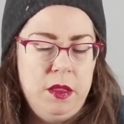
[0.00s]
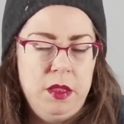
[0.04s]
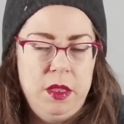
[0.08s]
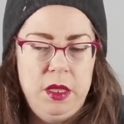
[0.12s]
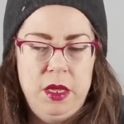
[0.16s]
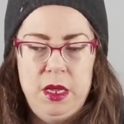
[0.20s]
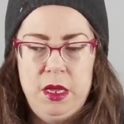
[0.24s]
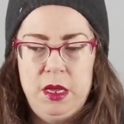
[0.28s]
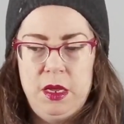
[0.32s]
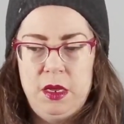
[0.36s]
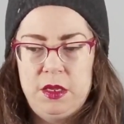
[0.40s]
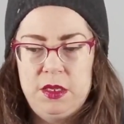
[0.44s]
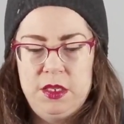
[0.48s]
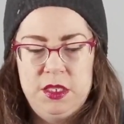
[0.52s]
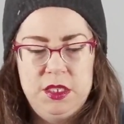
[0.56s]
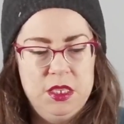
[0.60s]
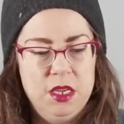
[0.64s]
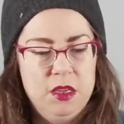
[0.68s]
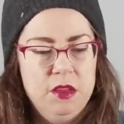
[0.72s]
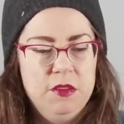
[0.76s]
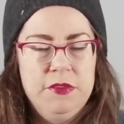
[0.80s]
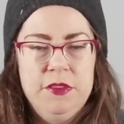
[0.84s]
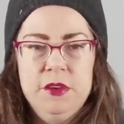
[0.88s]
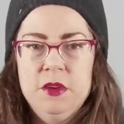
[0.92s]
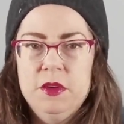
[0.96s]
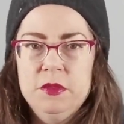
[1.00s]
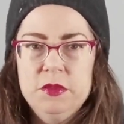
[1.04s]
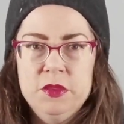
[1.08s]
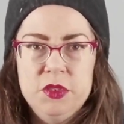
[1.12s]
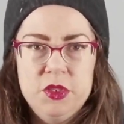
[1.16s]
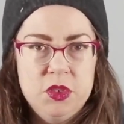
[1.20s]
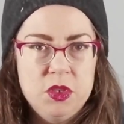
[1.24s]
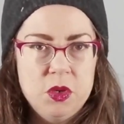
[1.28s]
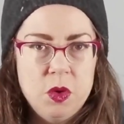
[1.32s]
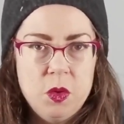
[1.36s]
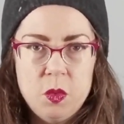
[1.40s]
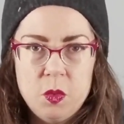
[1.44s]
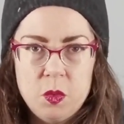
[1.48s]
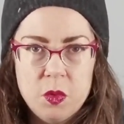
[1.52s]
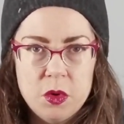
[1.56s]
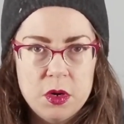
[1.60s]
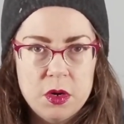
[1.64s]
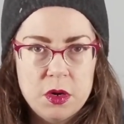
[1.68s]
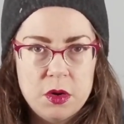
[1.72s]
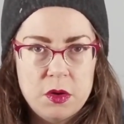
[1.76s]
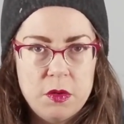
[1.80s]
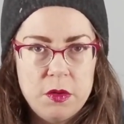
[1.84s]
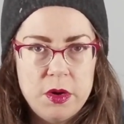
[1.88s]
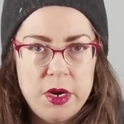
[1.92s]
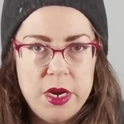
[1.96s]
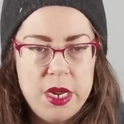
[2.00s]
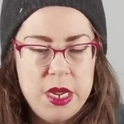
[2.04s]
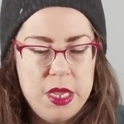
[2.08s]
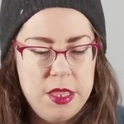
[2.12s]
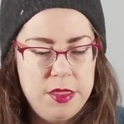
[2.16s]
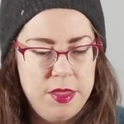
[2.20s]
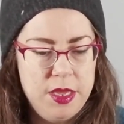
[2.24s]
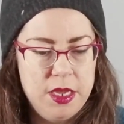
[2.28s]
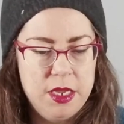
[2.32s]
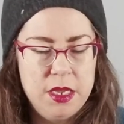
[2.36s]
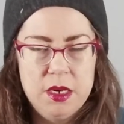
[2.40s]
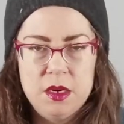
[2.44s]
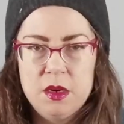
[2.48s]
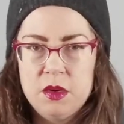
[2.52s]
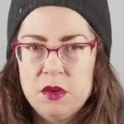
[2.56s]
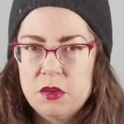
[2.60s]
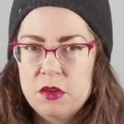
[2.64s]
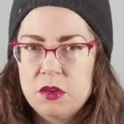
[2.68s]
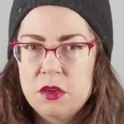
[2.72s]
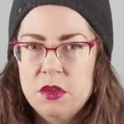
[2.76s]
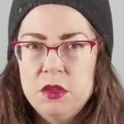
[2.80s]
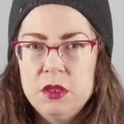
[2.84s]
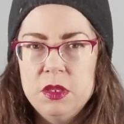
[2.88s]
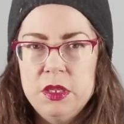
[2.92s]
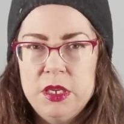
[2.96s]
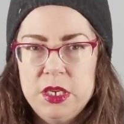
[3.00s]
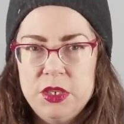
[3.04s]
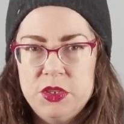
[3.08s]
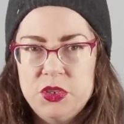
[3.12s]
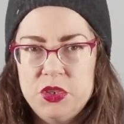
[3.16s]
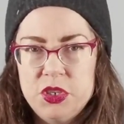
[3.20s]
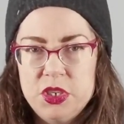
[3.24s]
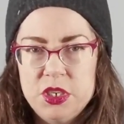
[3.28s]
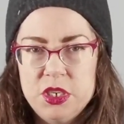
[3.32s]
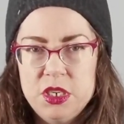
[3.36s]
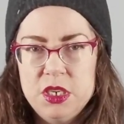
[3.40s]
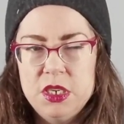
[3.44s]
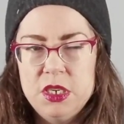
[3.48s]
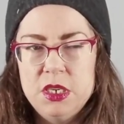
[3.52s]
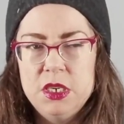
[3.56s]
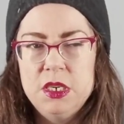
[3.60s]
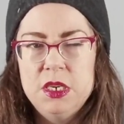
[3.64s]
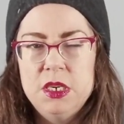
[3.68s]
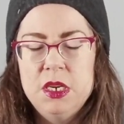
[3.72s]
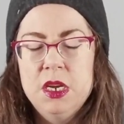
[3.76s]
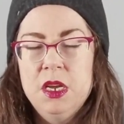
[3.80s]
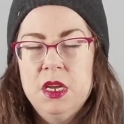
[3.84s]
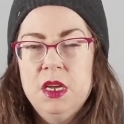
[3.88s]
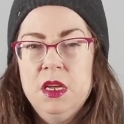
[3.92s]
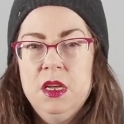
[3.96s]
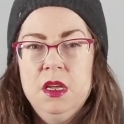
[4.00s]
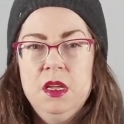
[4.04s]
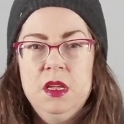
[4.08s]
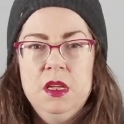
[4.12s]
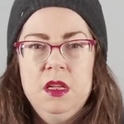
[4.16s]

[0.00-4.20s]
Like, cell phones don't work right, they get all glitchy,